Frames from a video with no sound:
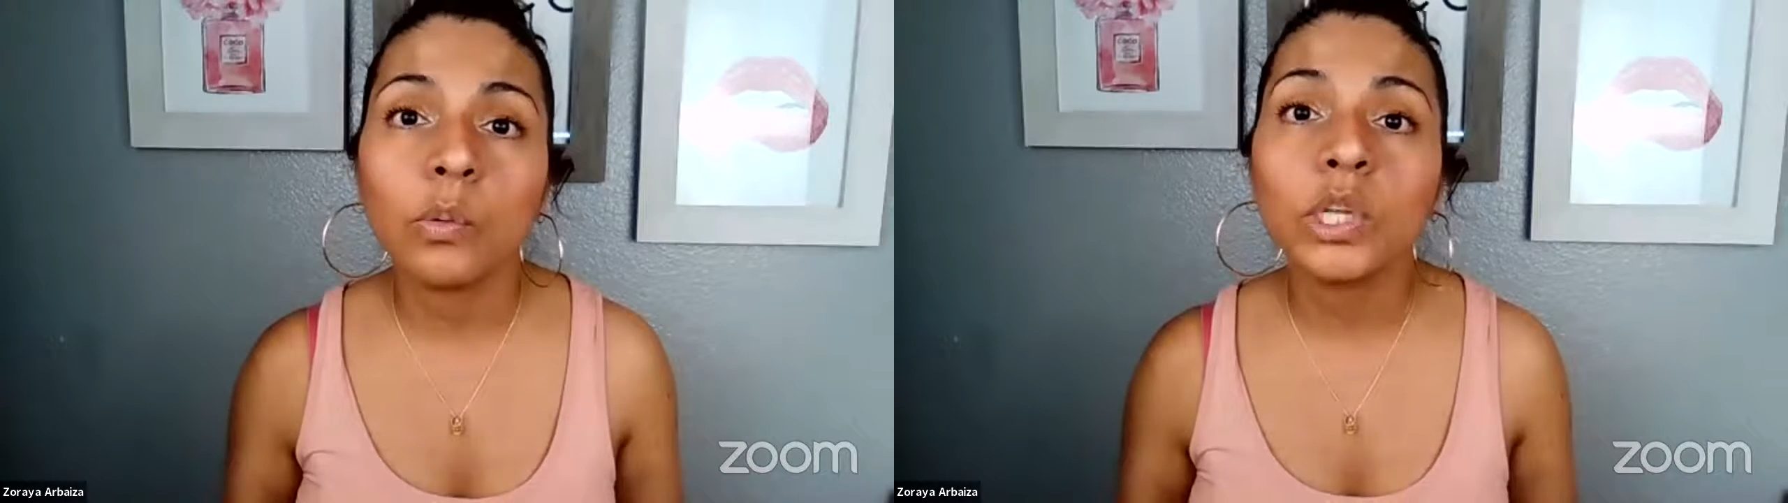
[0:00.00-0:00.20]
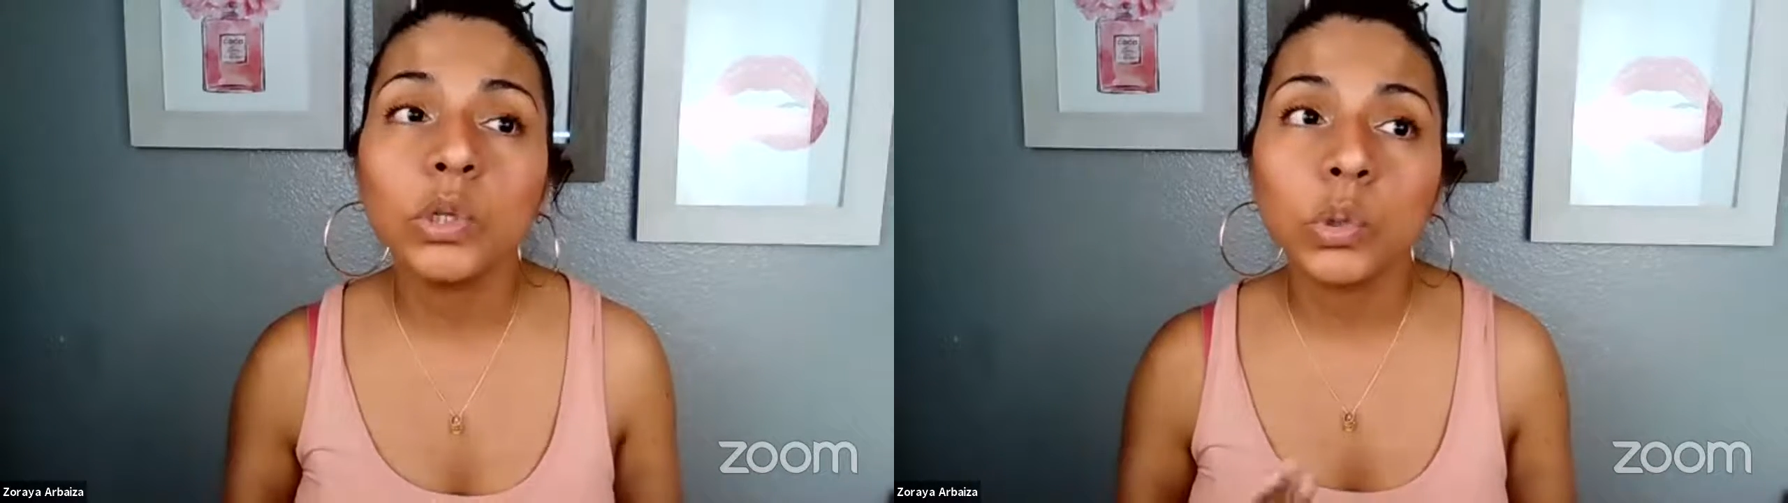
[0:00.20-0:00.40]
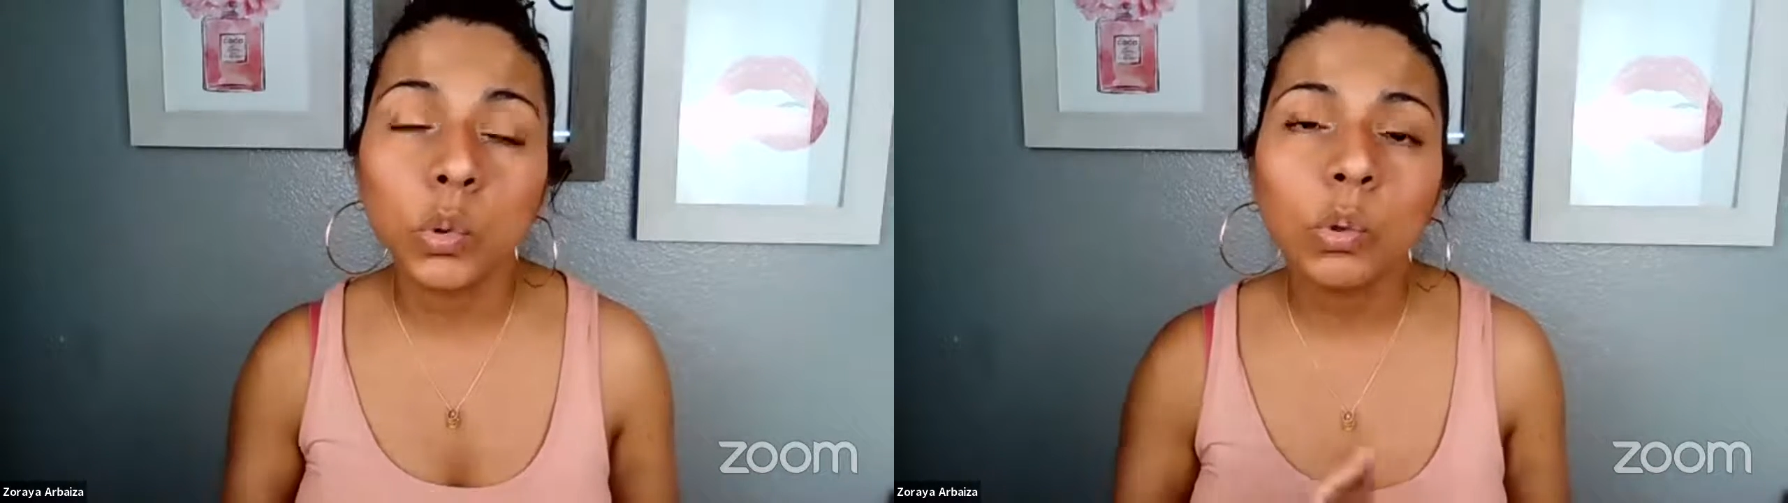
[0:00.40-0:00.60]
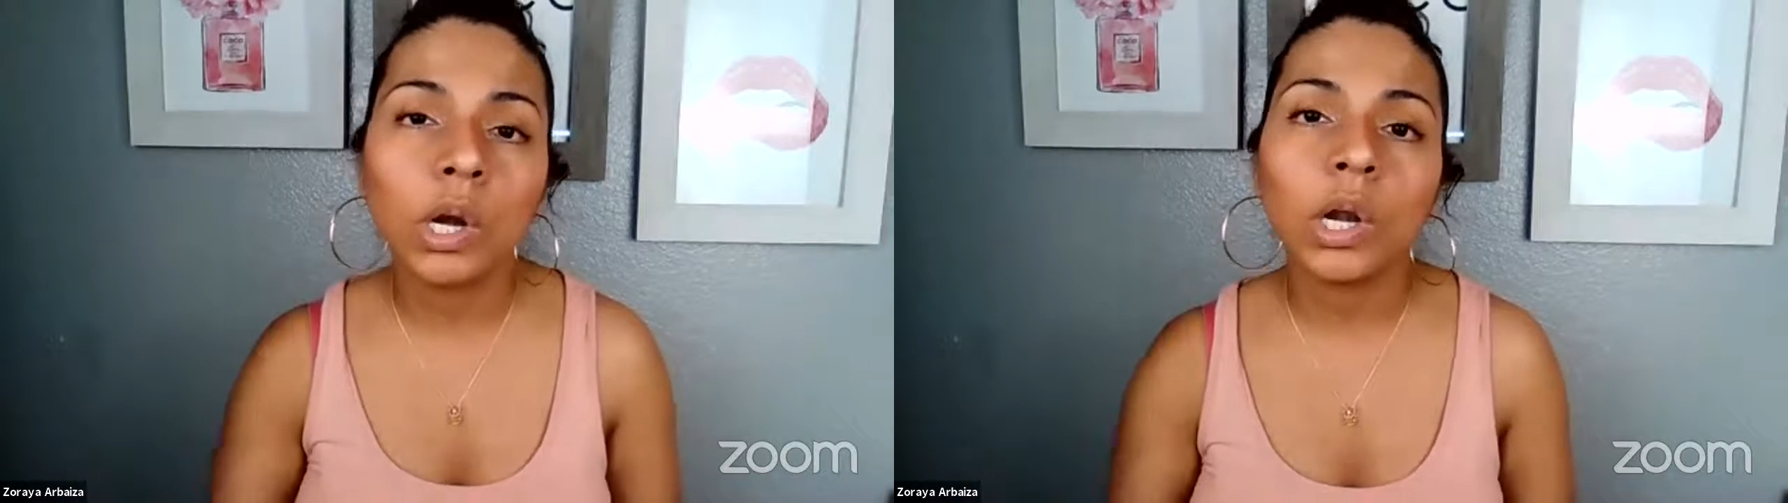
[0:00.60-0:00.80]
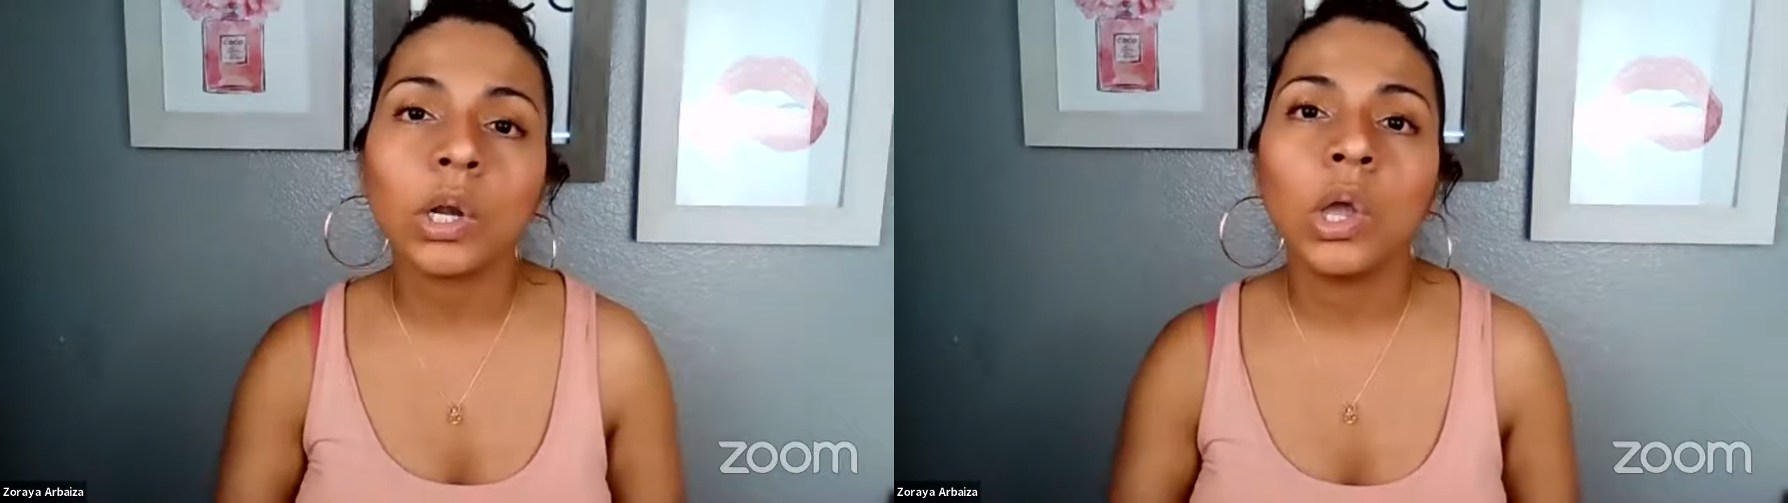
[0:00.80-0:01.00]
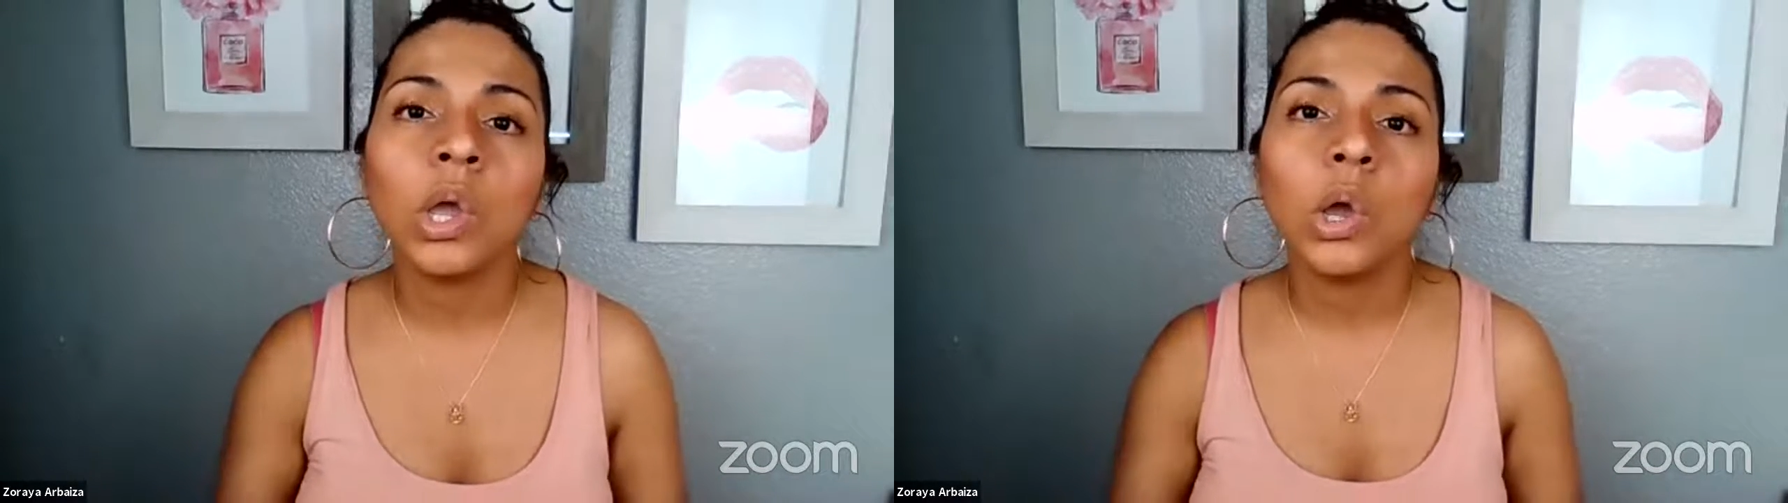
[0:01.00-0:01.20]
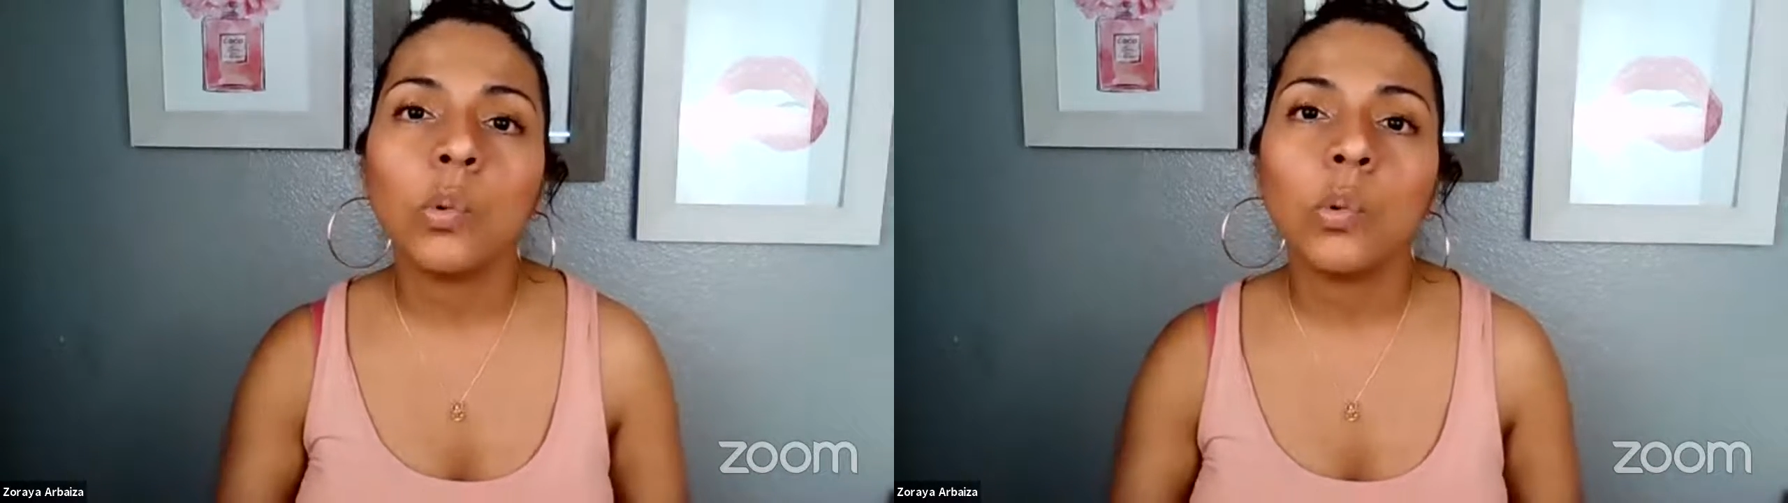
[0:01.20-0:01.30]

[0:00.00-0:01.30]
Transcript: We do work